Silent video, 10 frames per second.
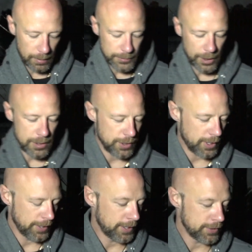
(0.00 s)
charger
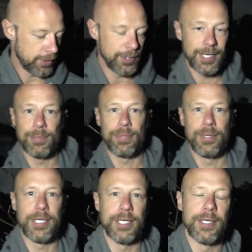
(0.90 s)
on there. So you get a
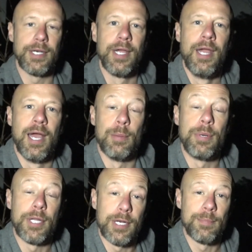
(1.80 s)
pretty
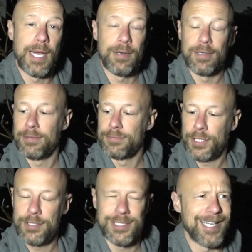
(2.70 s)
good amount of
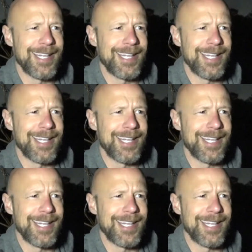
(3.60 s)
charging.